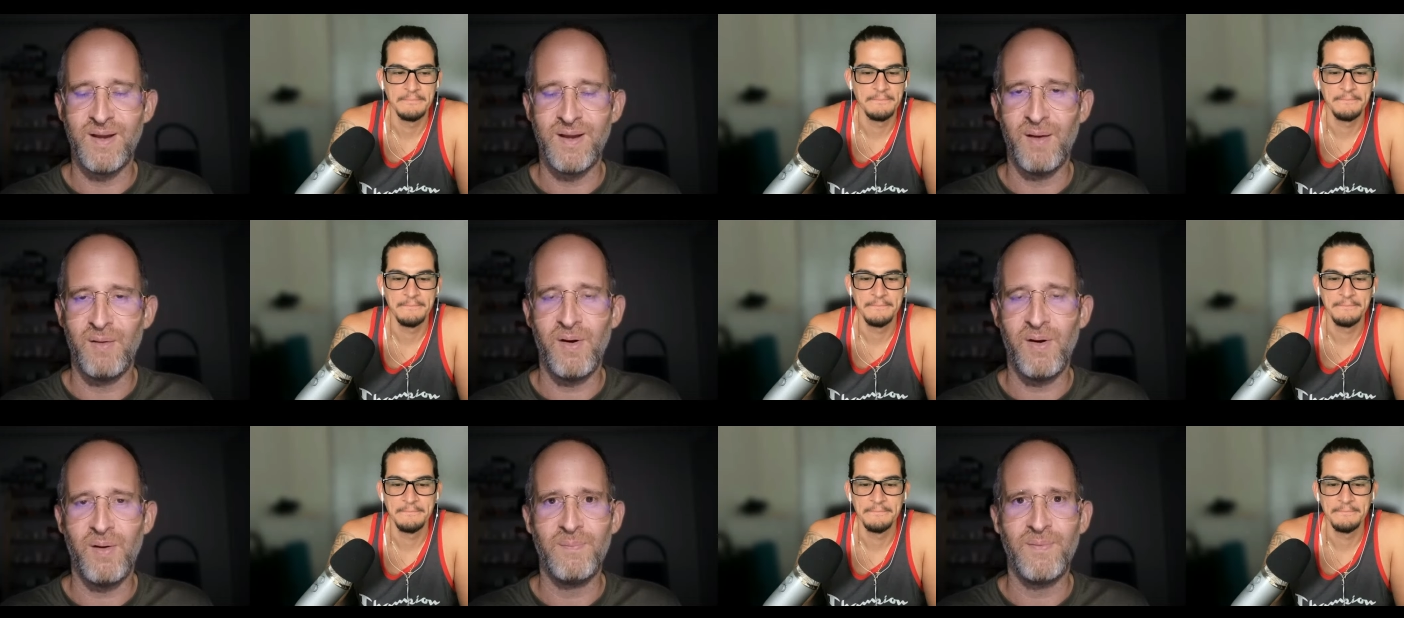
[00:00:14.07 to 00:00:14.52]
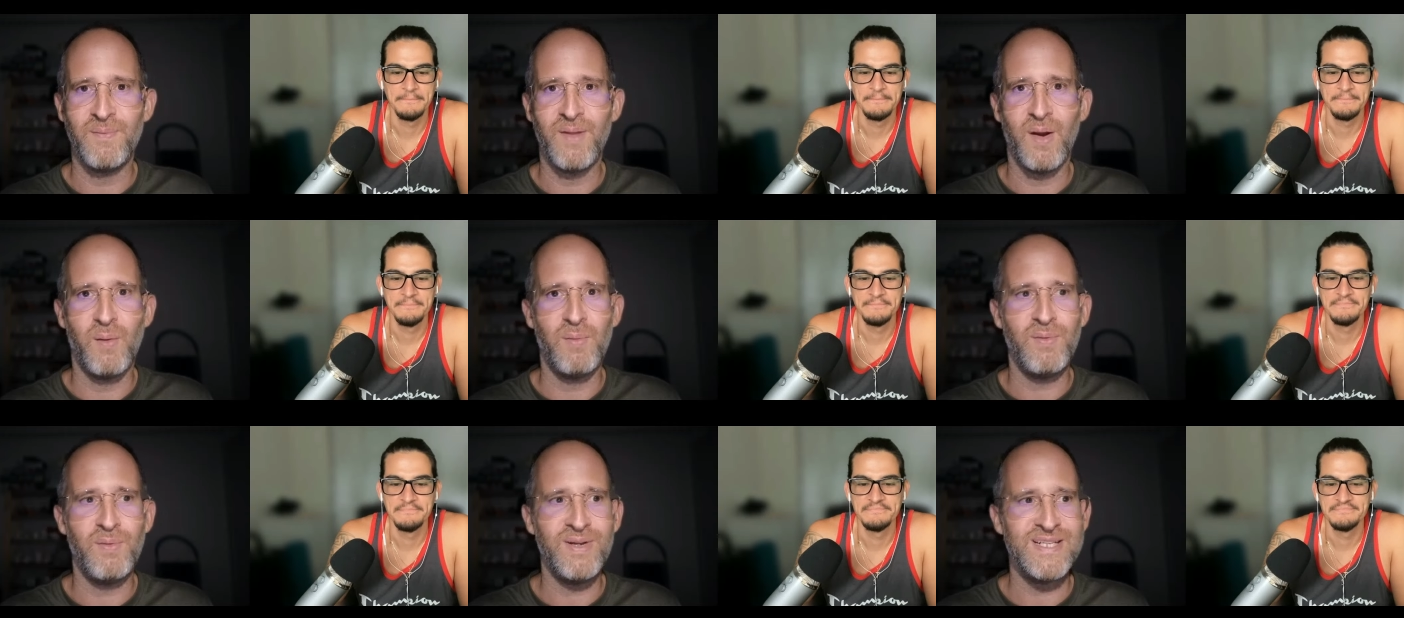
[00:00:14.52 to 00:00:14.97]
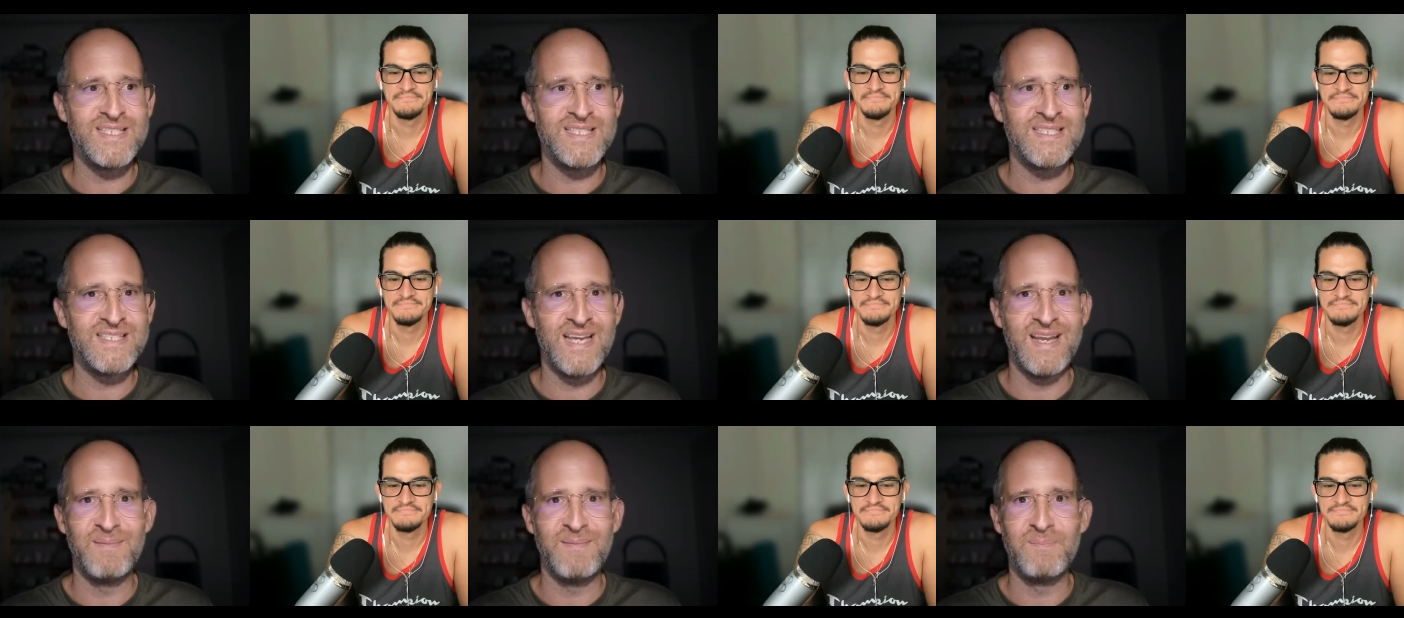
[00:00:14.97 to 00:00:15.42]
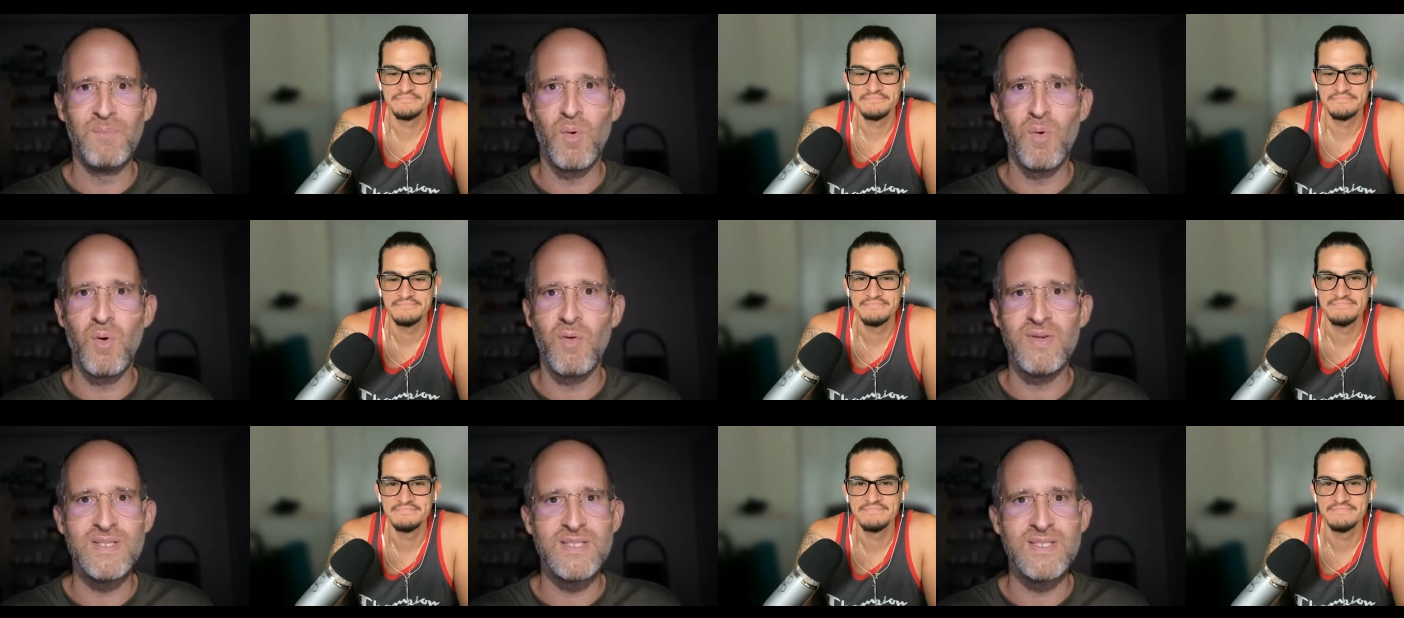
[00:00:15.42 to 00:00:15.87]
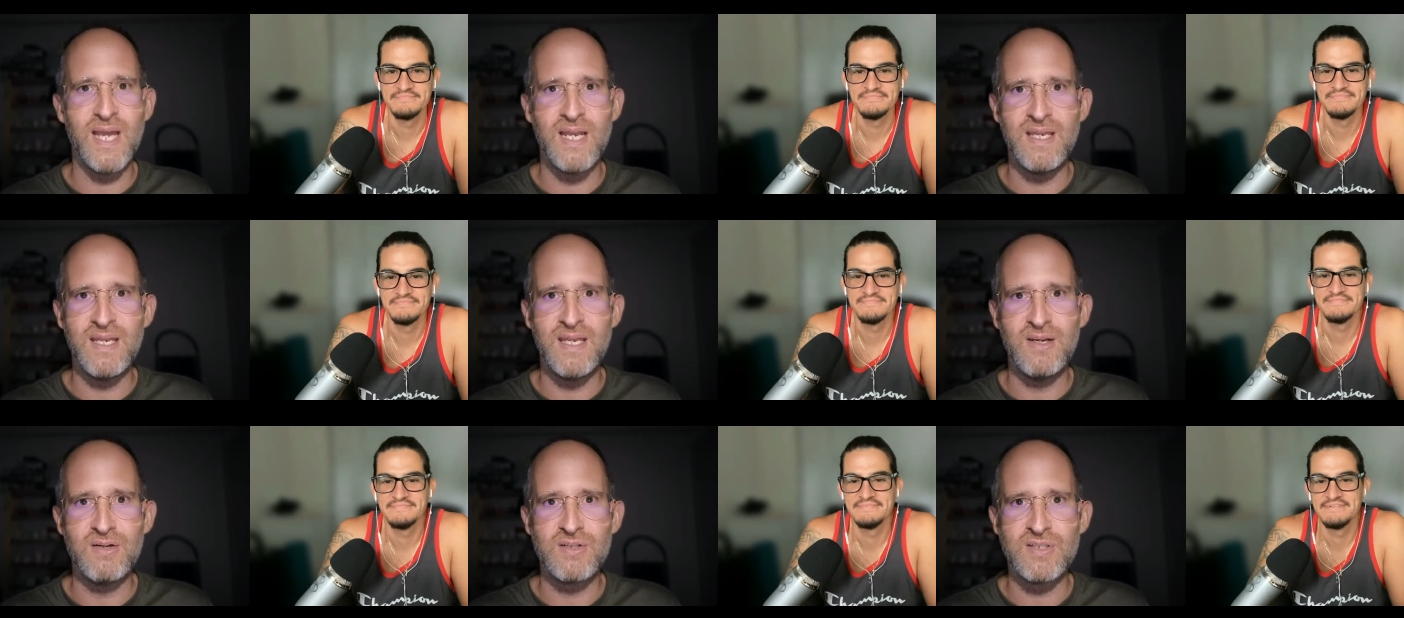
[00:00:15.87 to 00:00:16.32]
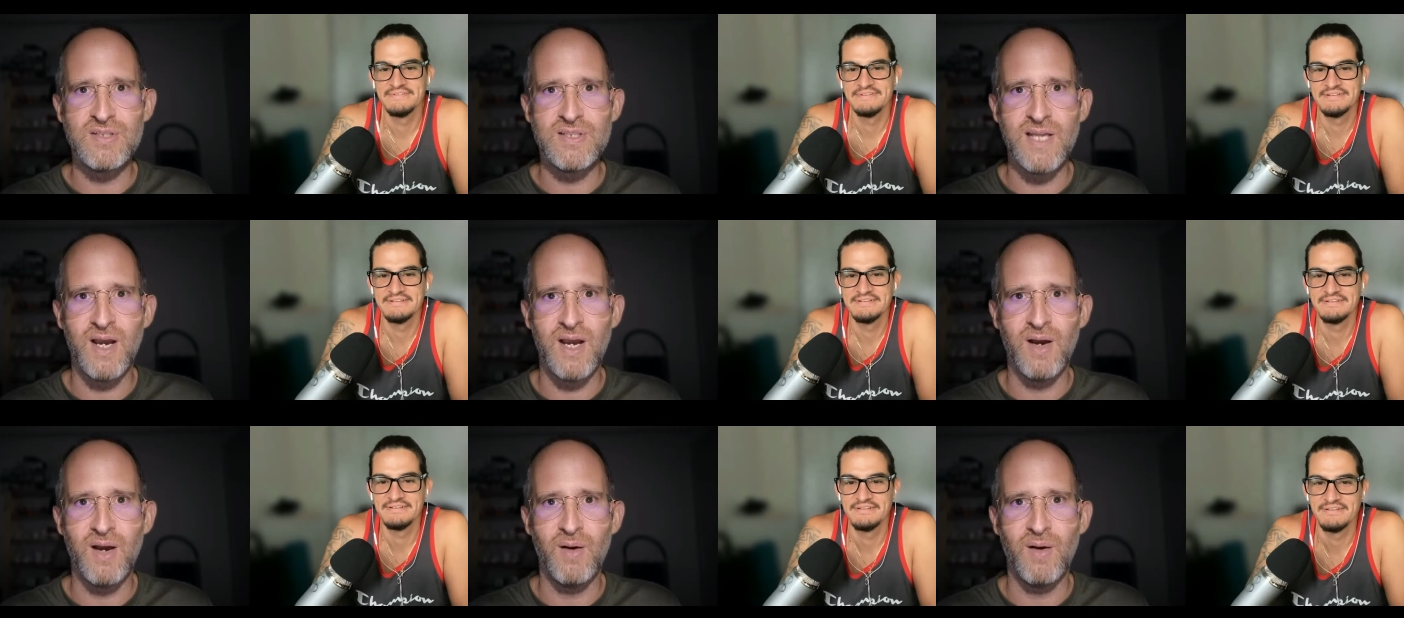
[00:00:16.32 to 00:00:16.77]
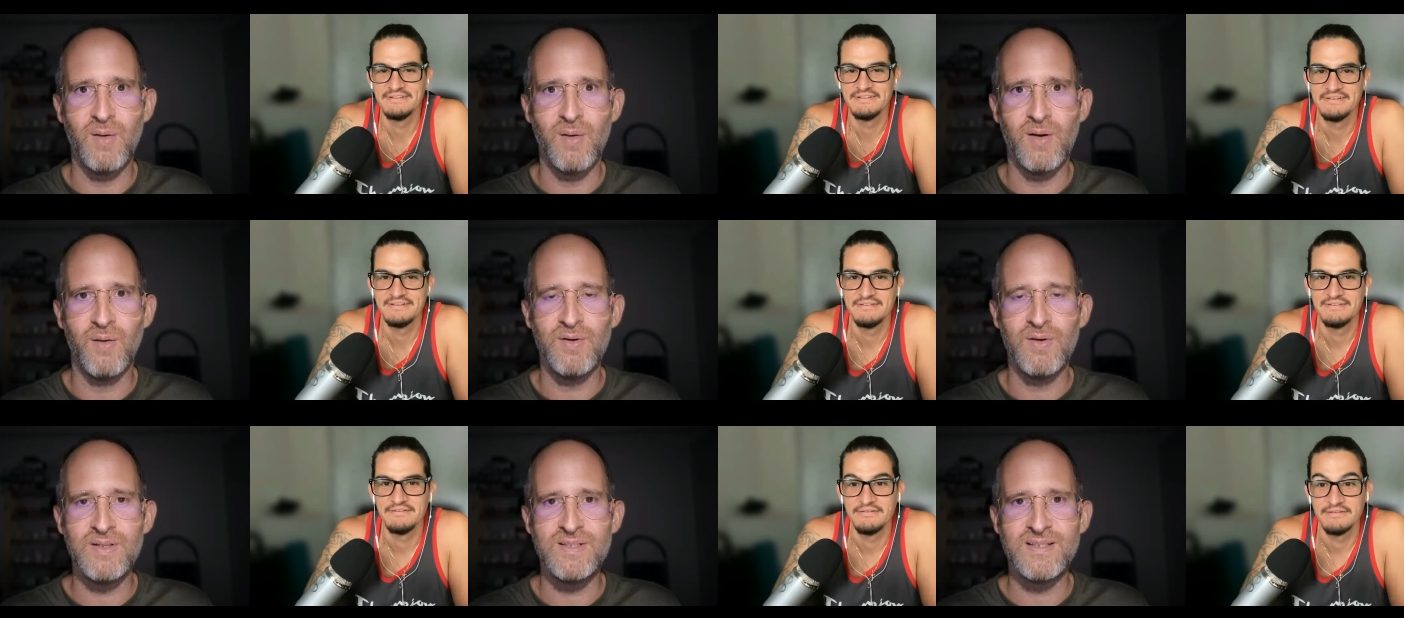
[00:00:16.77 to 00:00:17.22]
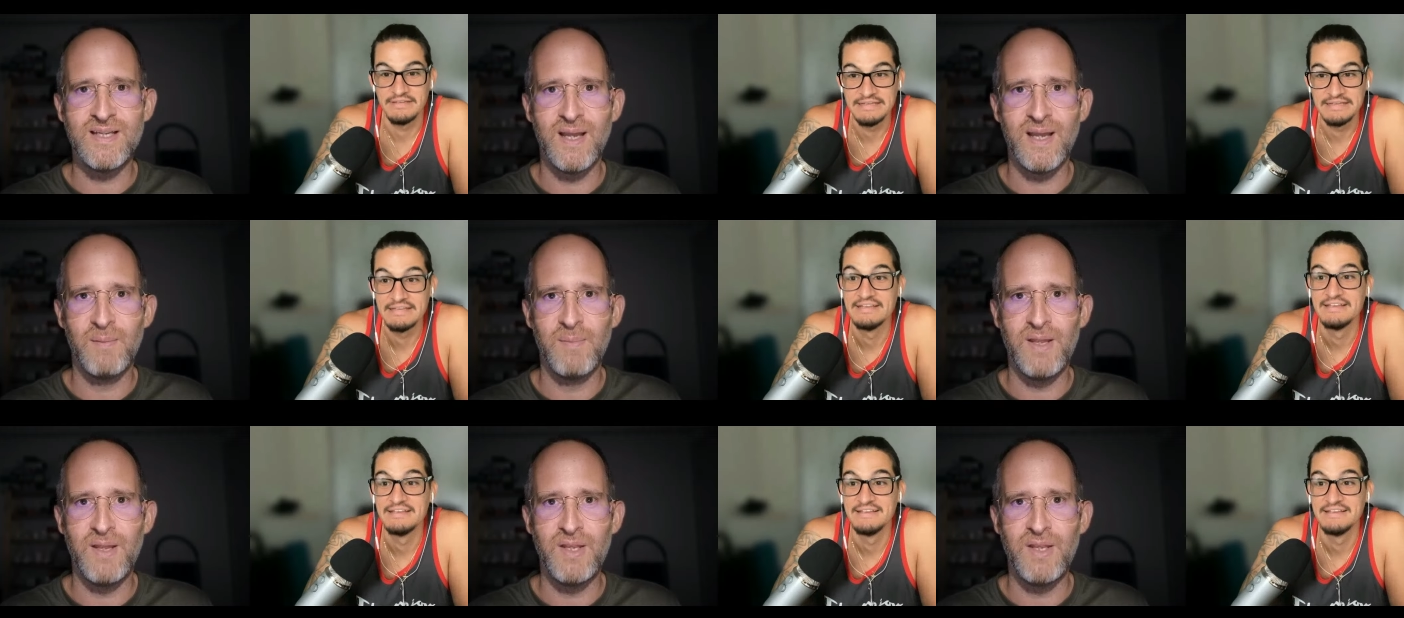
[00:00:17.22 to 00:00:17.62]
Speaker 1: it's I want I want to say more than 10 years now. I want to say I